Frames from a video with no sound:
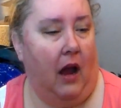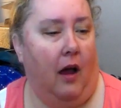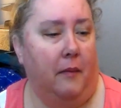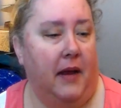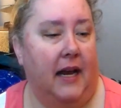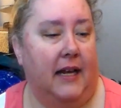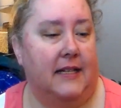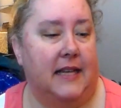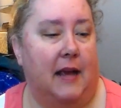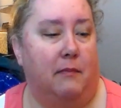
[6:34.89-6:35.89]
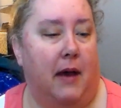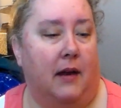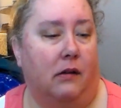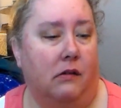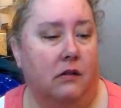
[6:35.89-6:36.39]
Um, it is a
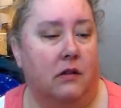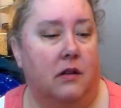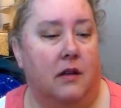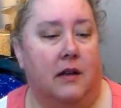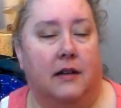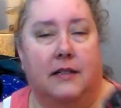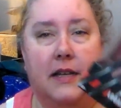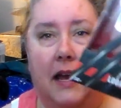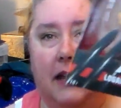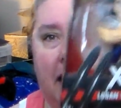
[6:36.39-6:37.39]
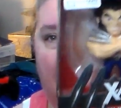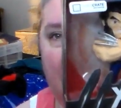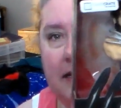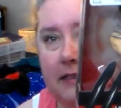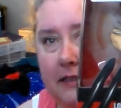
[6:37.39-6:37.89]
metal die
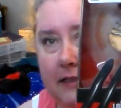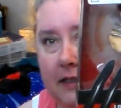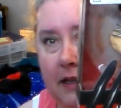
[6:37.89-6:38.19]
cast